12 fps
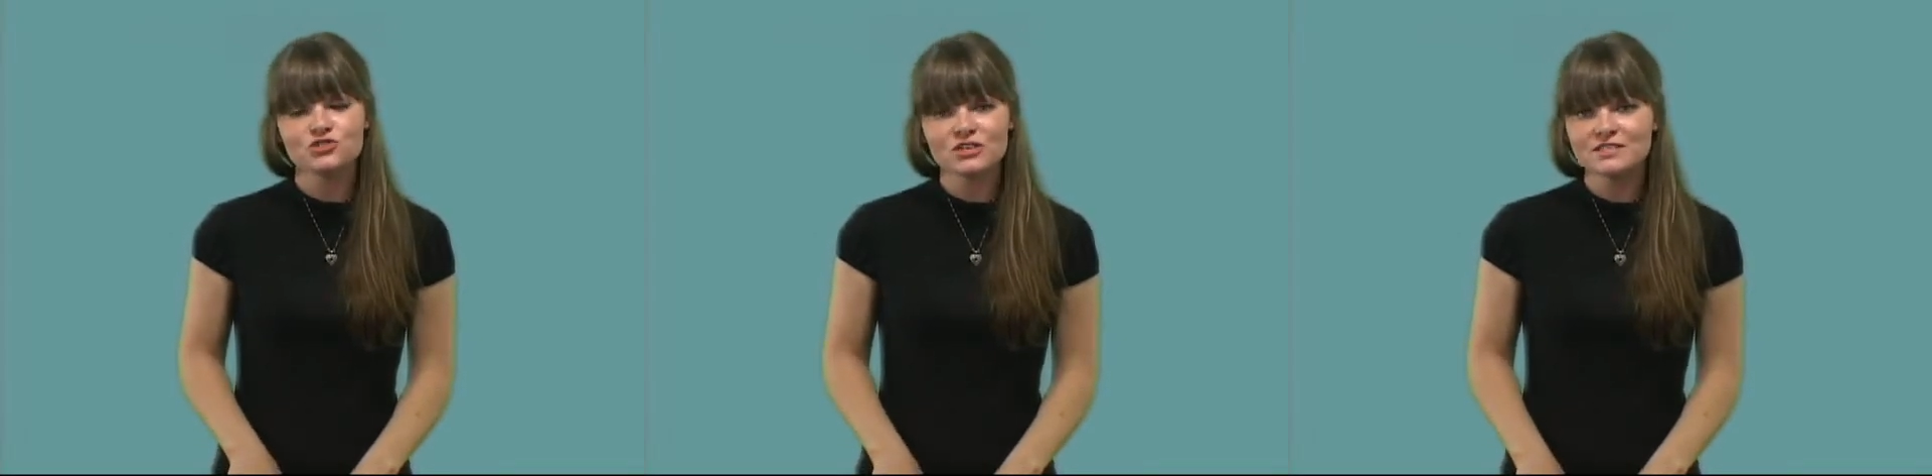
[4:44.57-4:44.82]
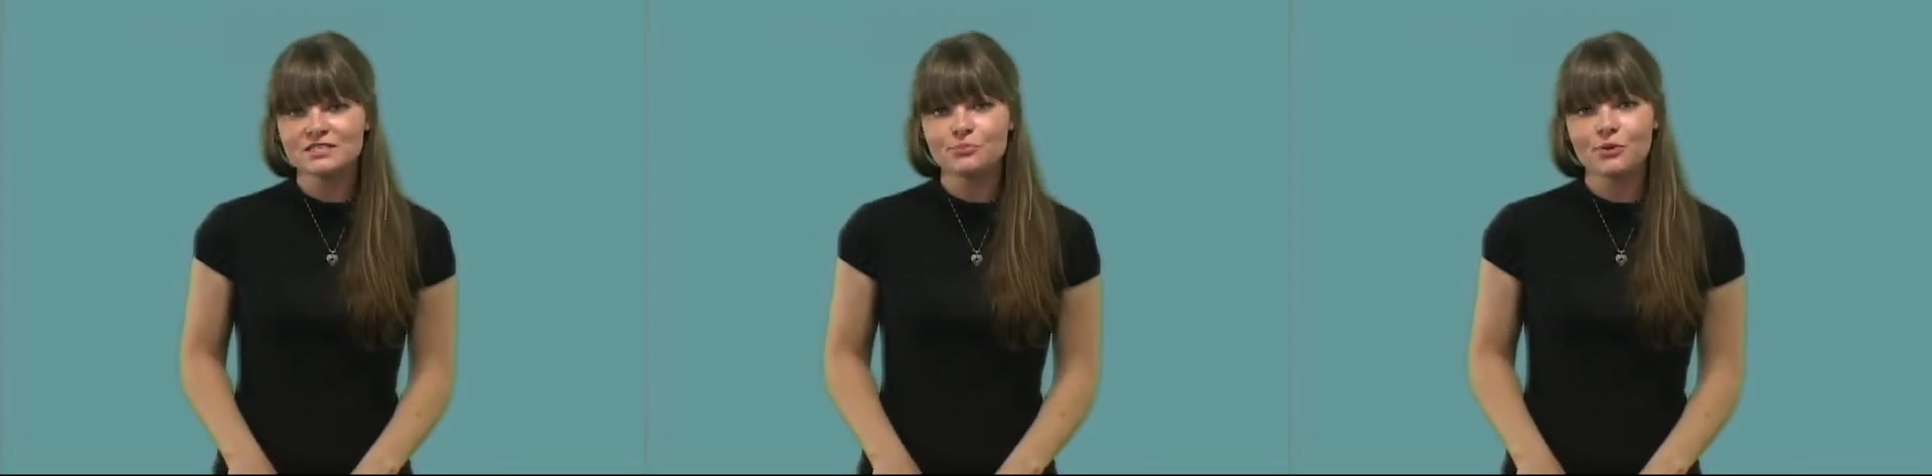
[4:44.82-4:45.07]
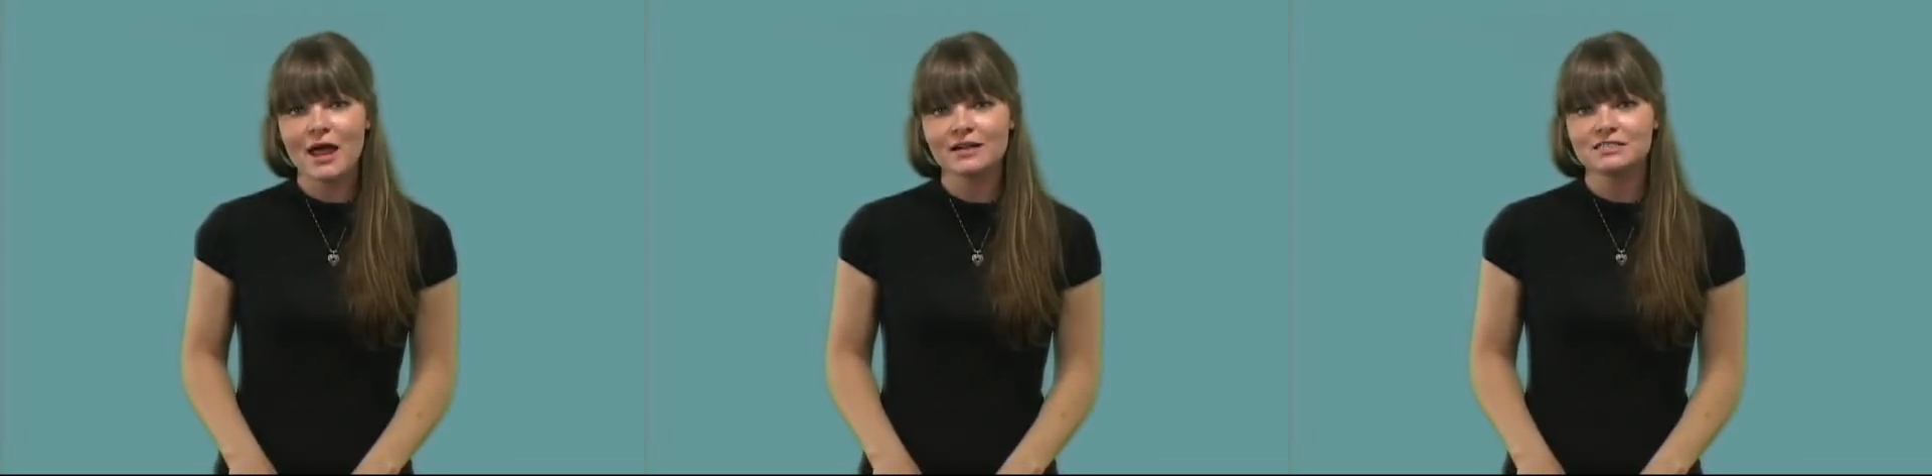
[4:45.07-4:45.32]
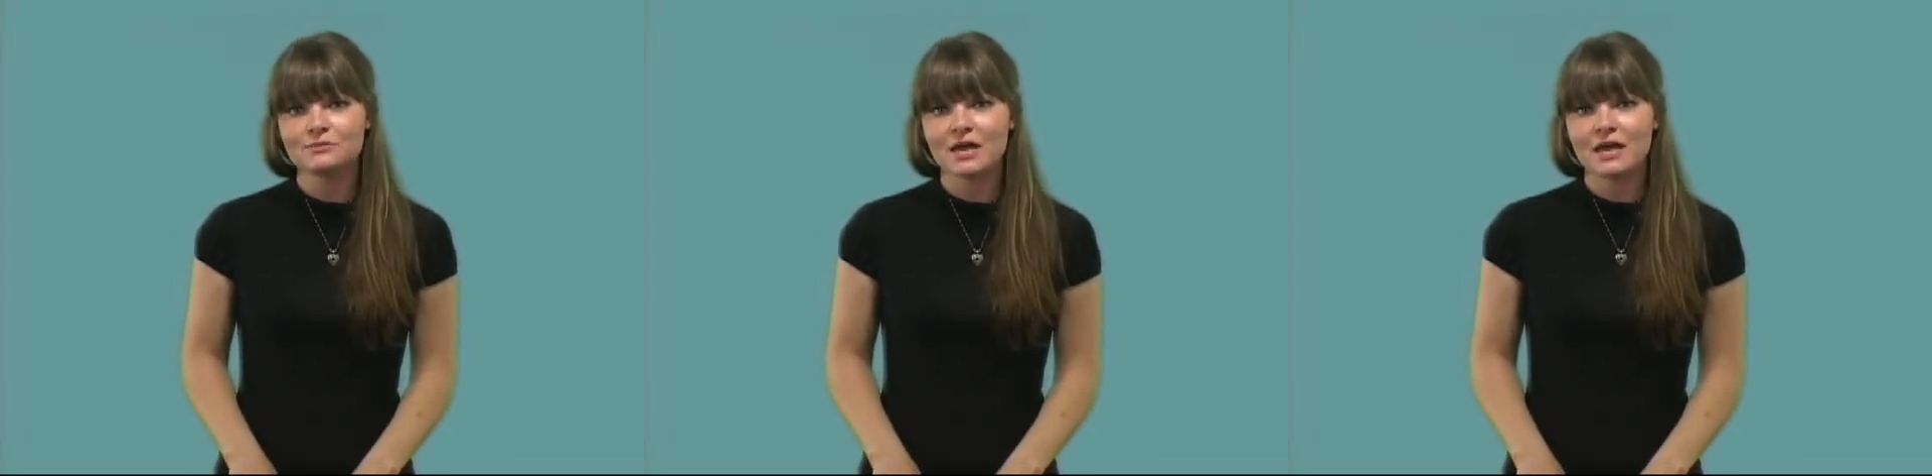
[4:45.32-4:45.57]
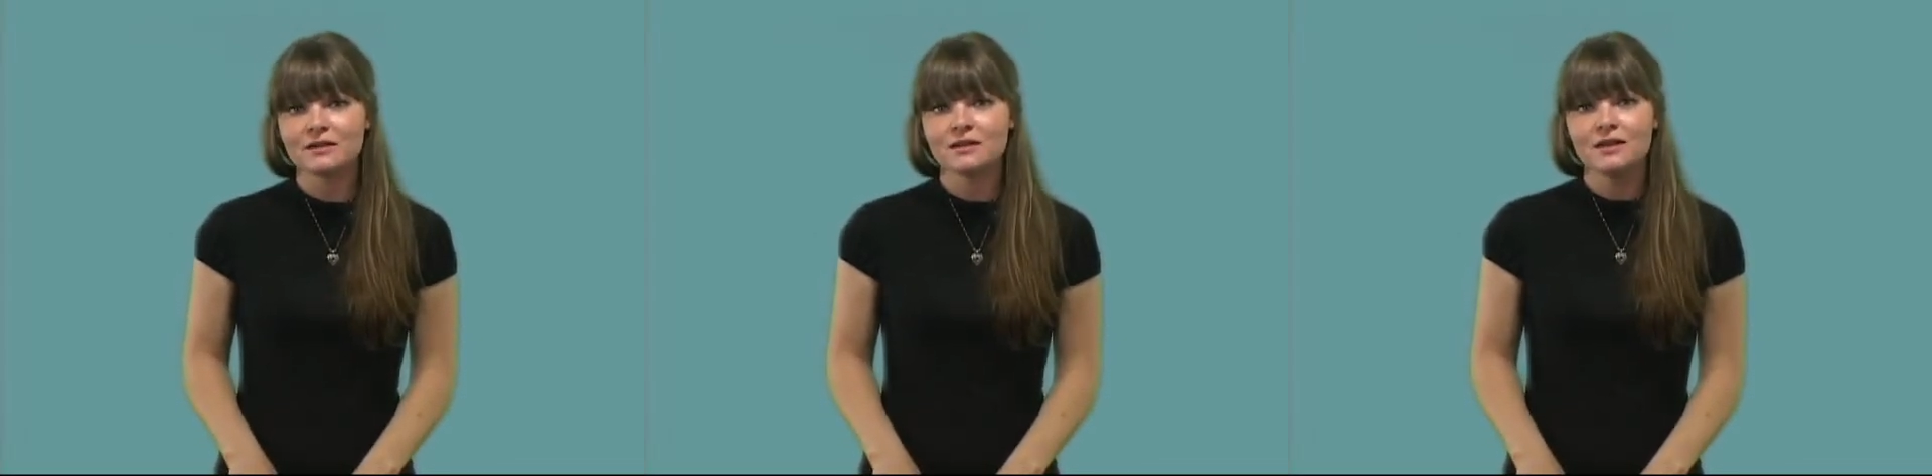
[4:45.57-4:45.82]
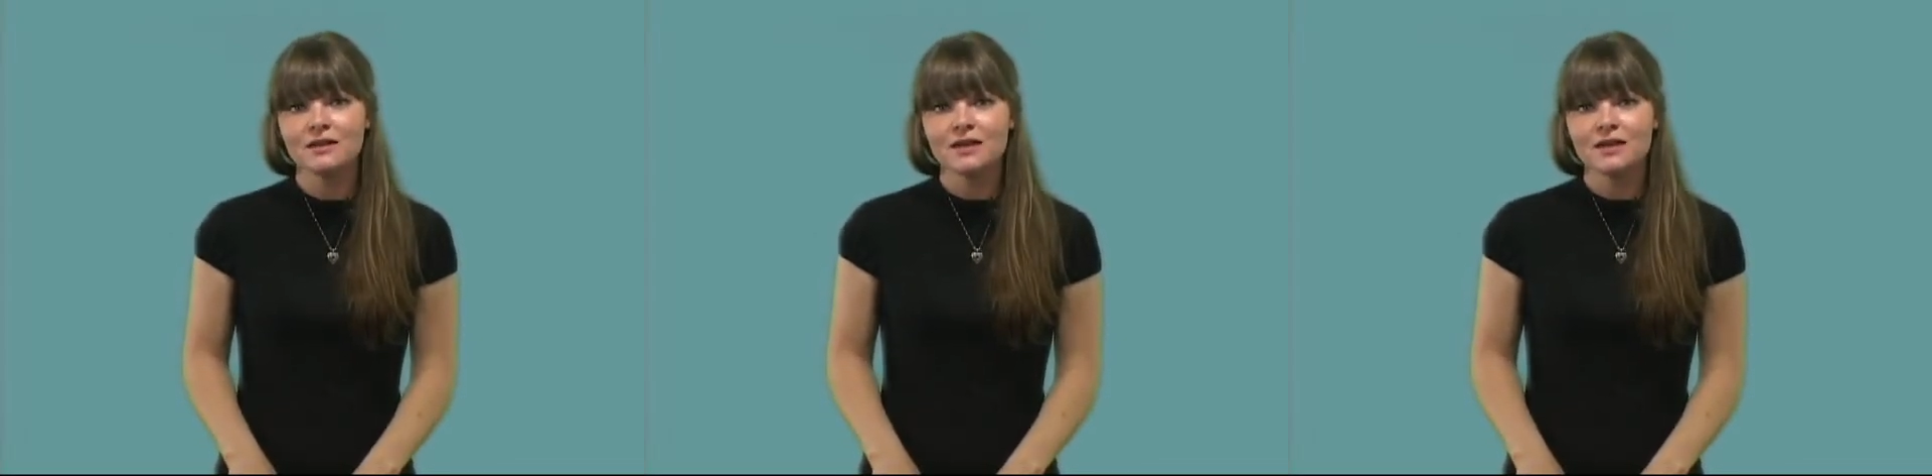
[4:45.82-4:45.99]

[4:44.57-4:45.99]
just the Practi-Man